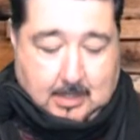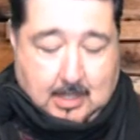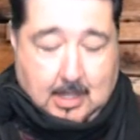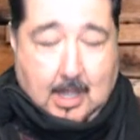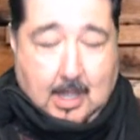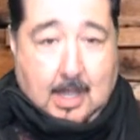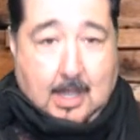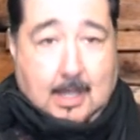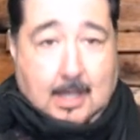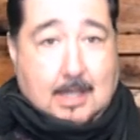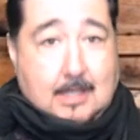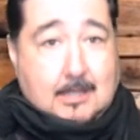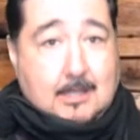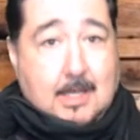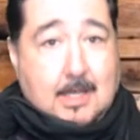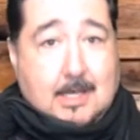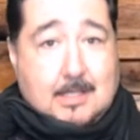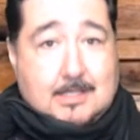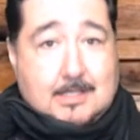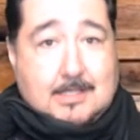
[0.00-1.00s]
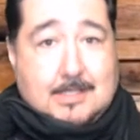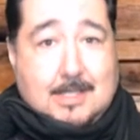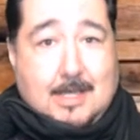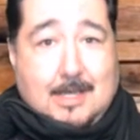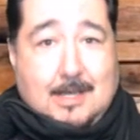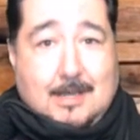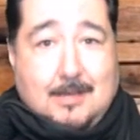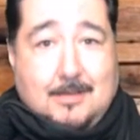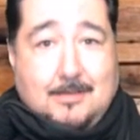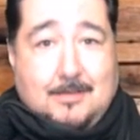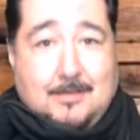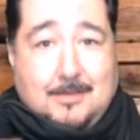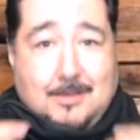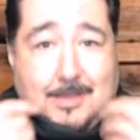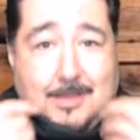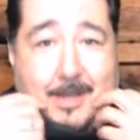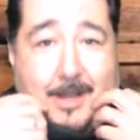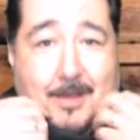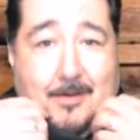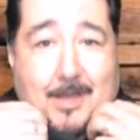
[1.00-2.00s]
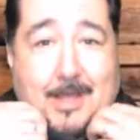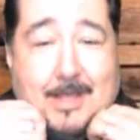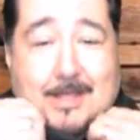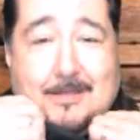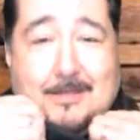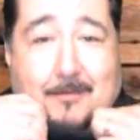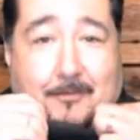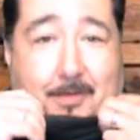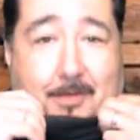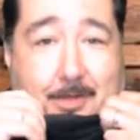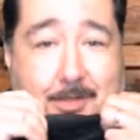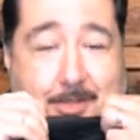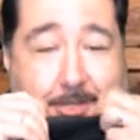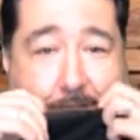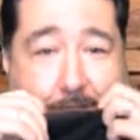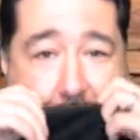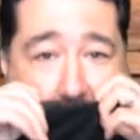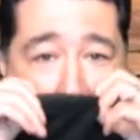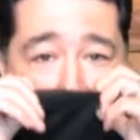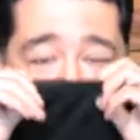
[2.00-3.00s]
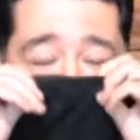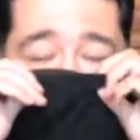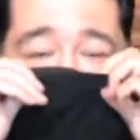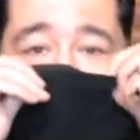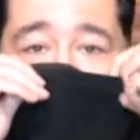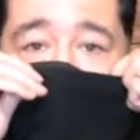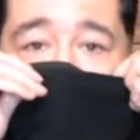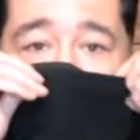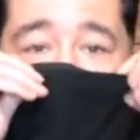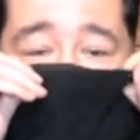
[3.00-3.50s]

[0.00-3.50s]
It does it filters out